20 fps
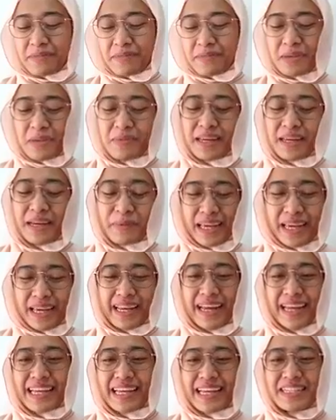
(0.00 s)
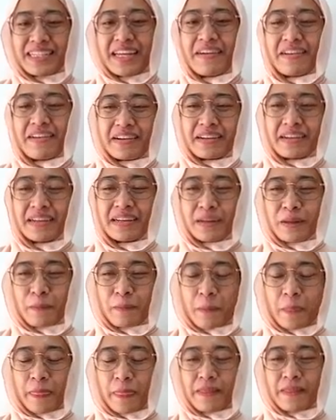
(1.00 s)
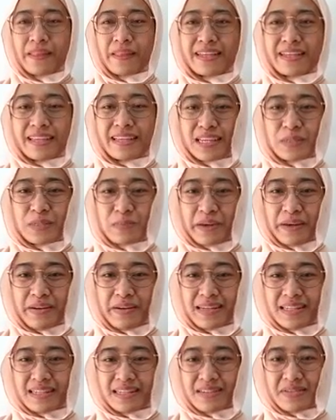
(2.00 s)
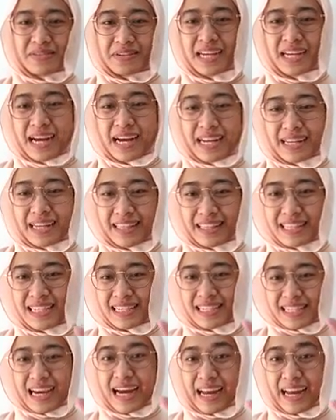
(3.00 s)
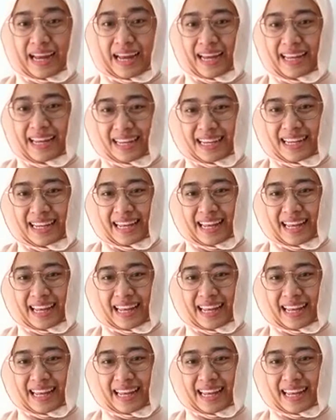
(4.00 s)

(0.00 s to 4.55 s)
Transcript: maybe I can share this experience regarding this tie